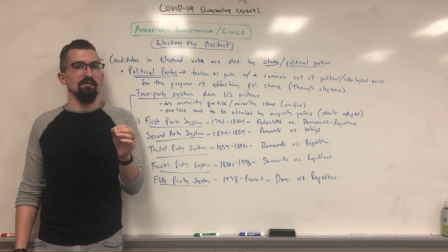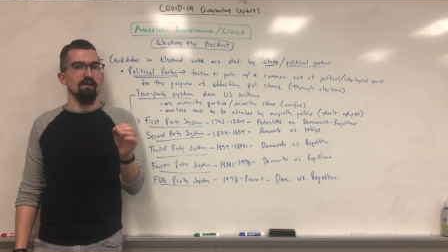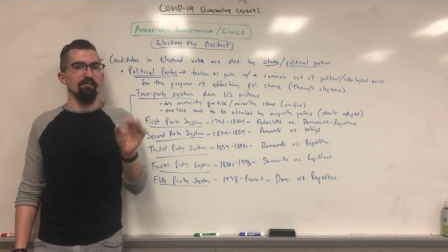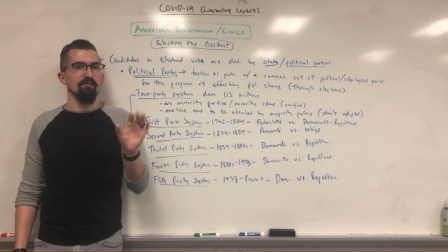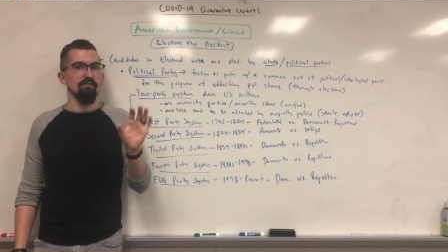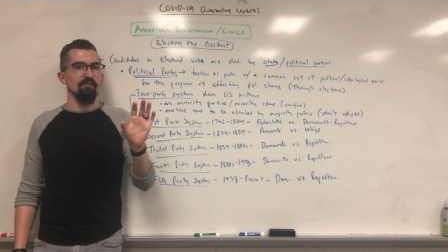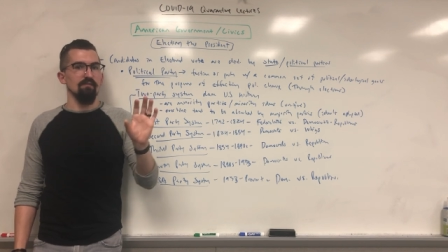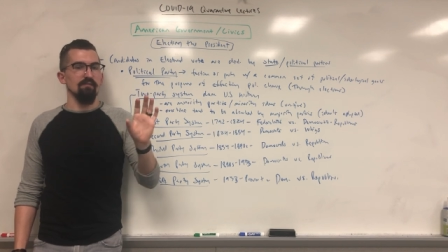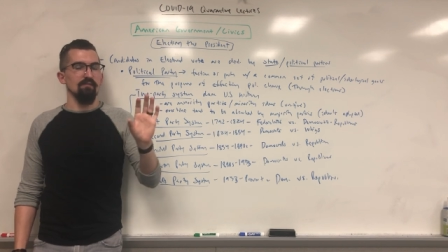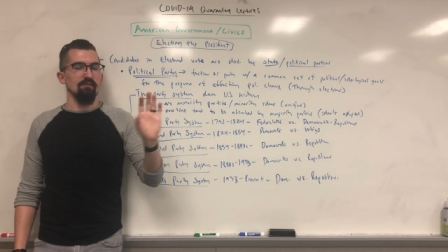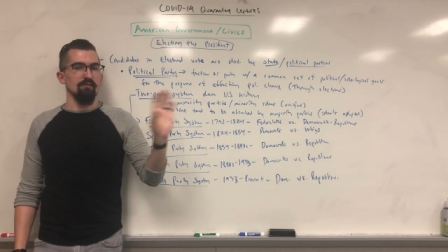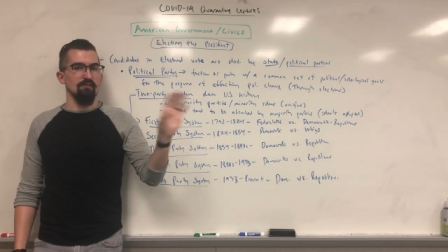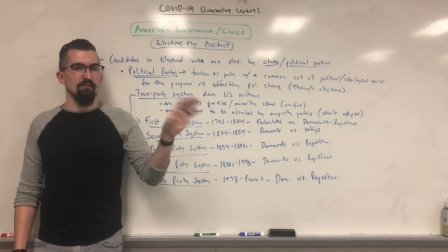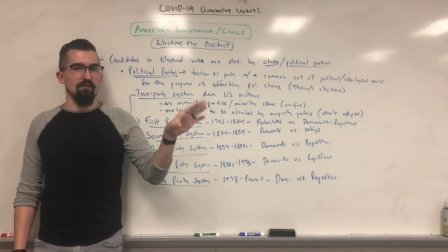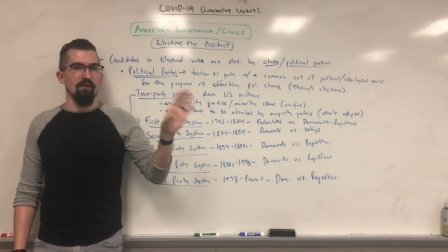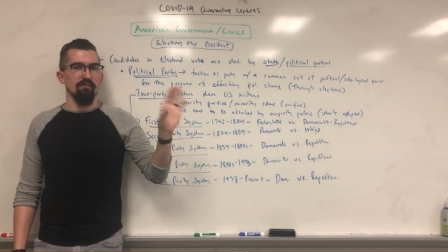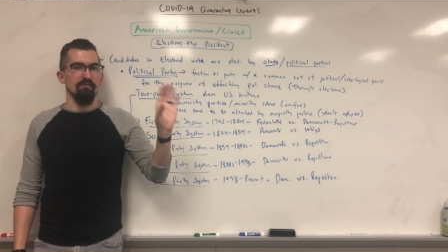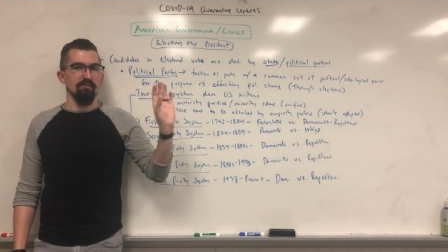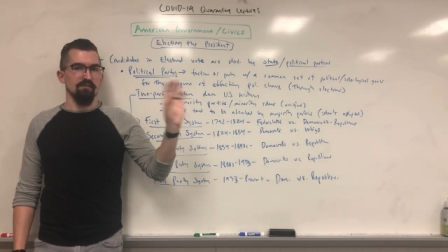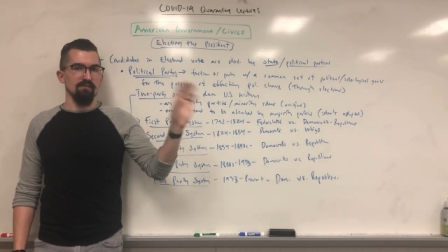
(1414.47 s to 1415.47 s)
after the New
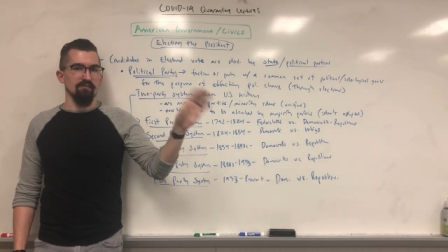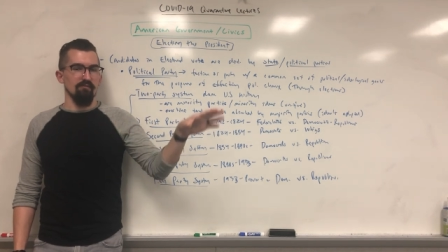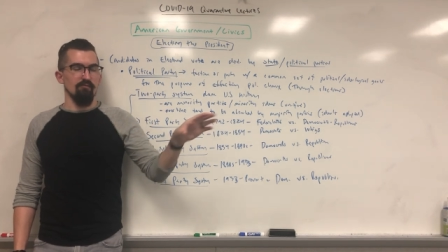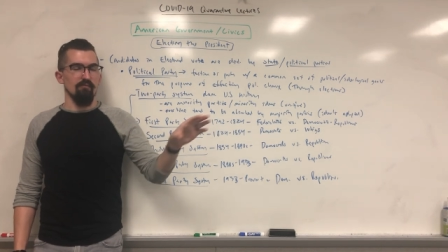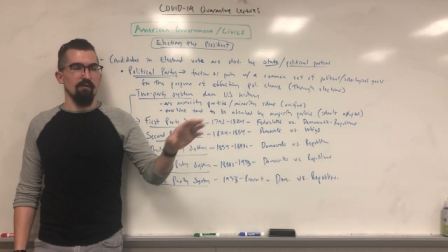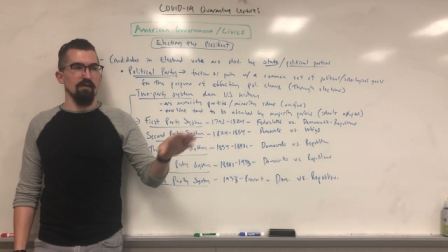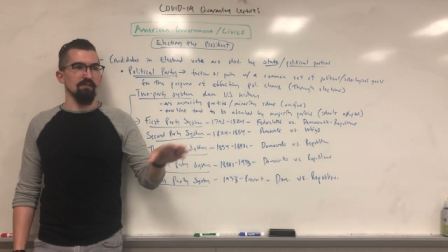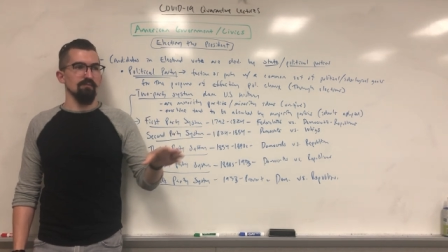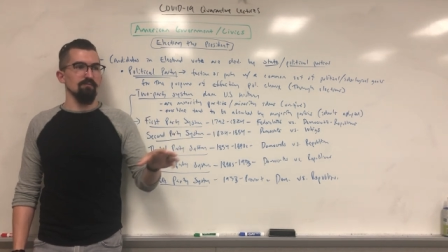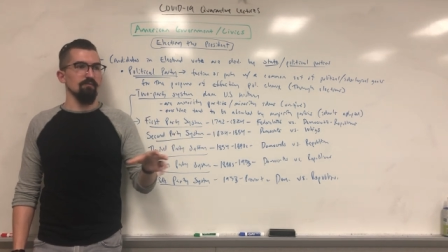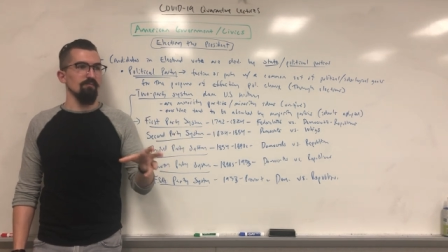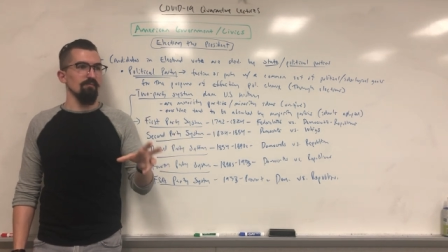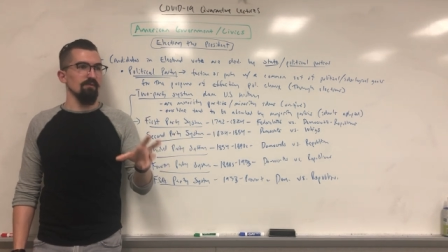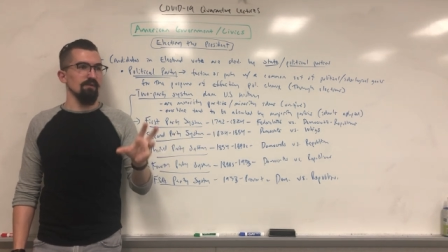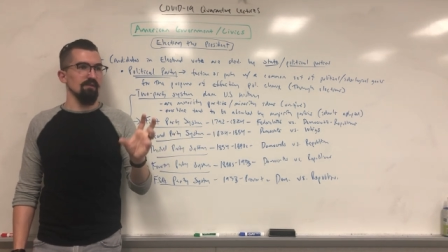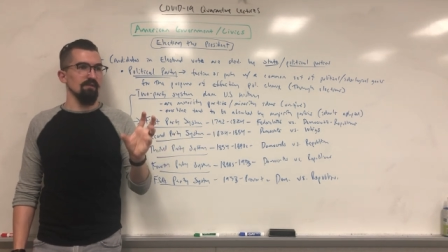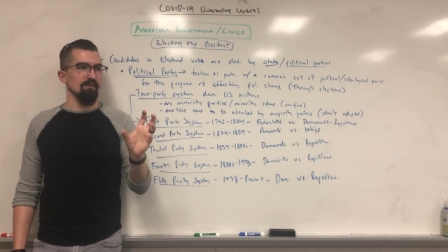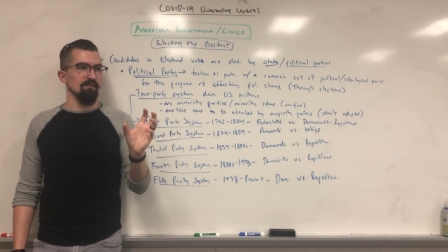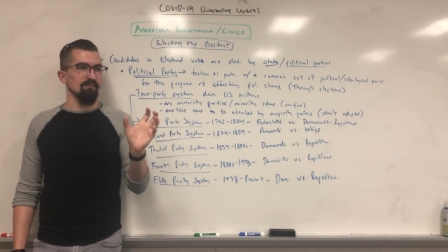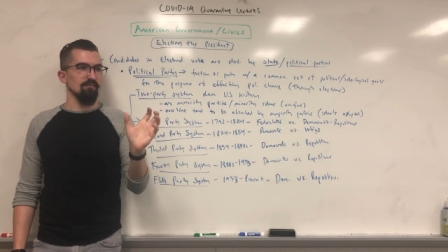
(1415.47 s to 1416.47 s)
Left and Civil Rights
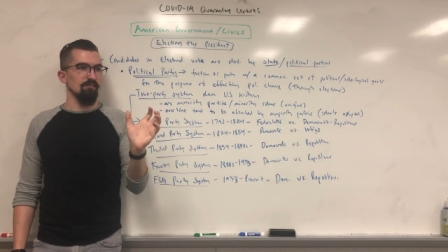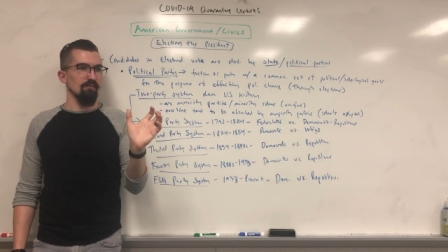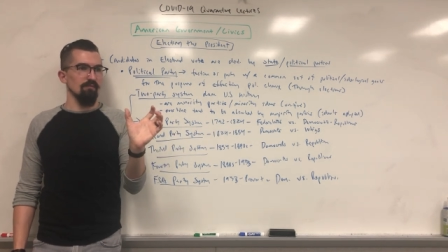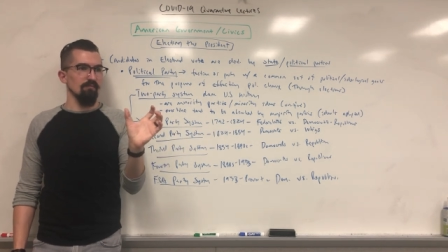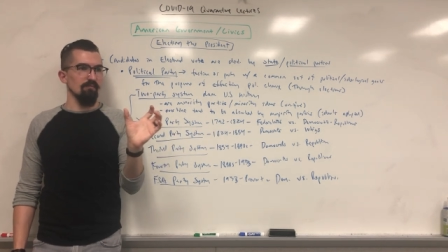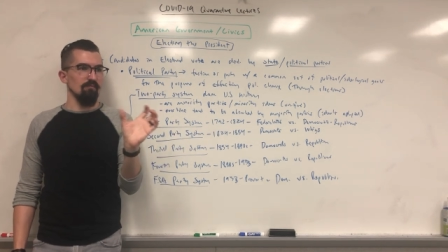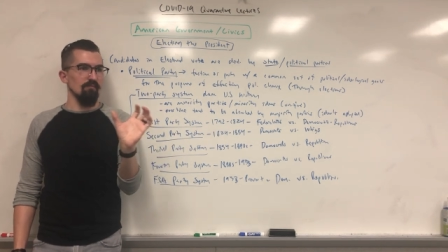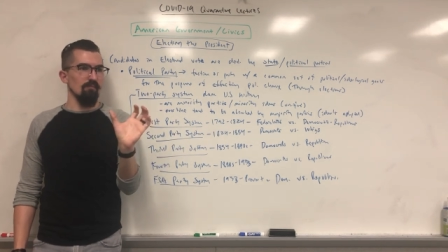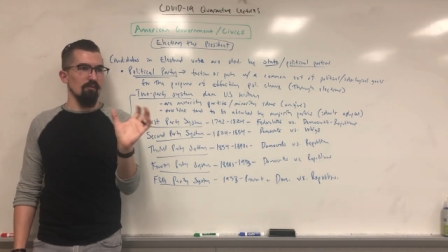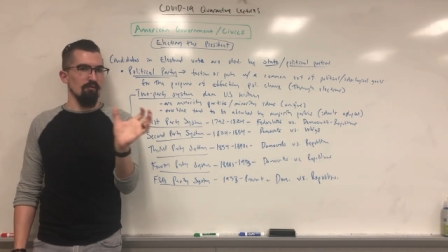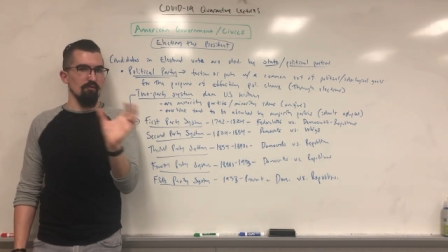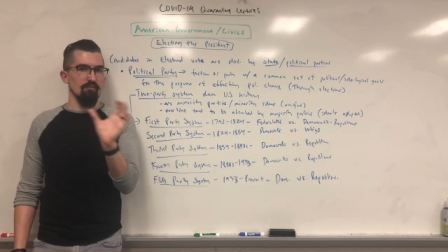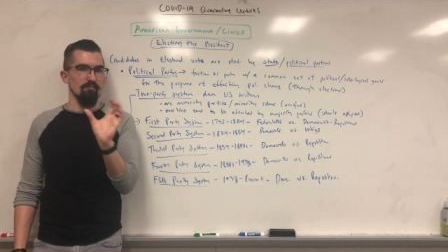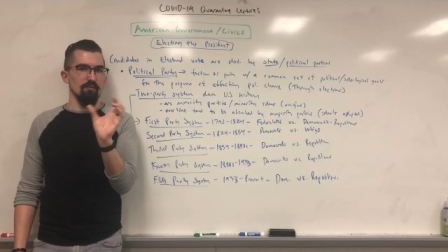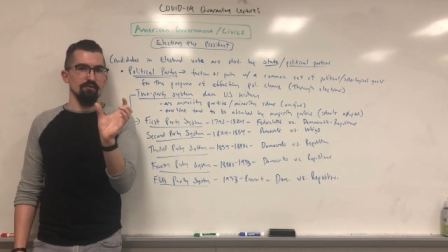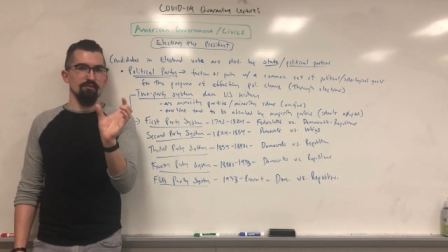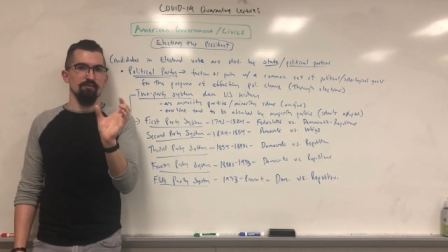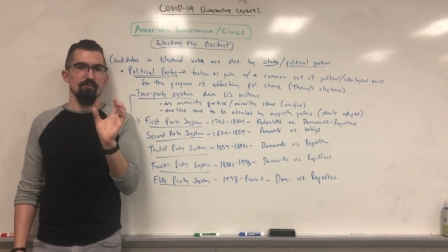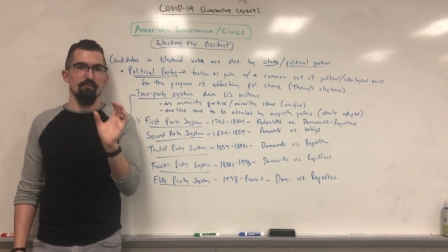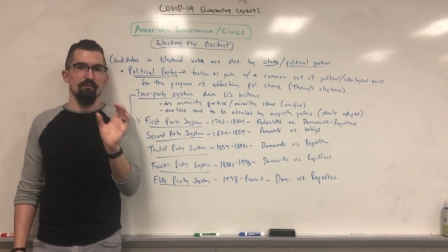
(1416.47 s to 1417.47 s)
Movement, and this more moral
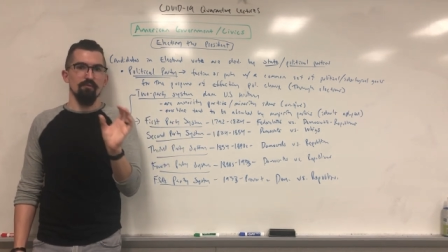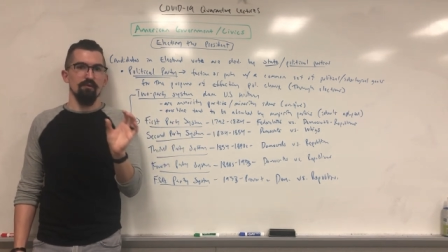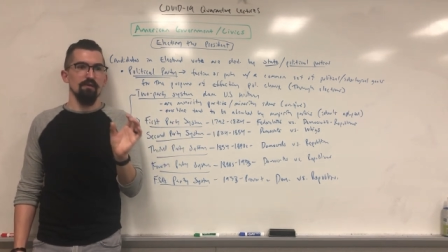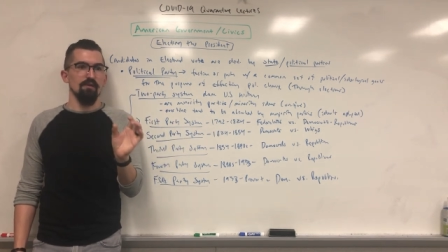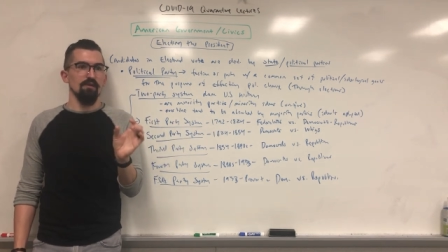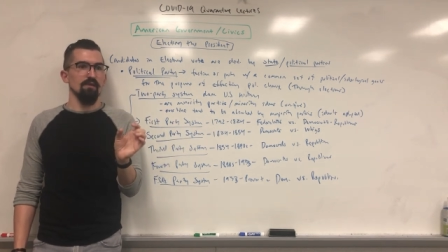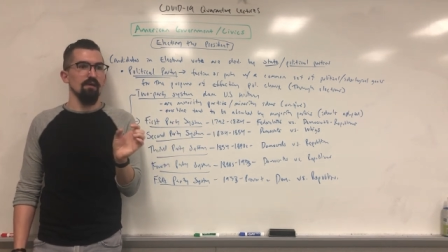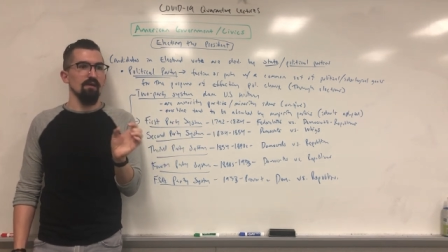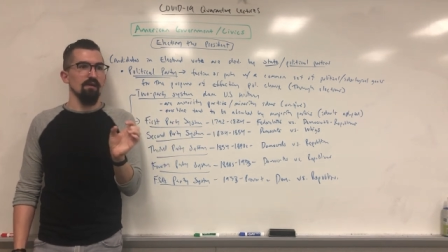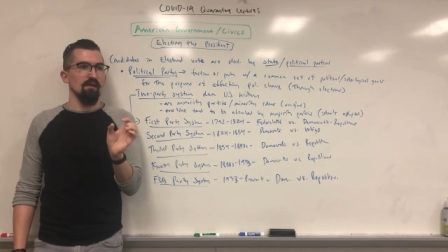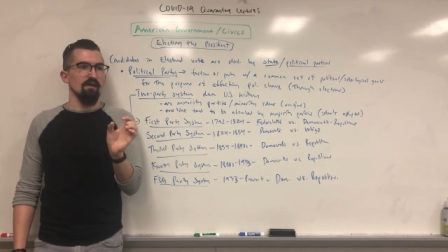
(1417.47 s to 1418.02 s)
majority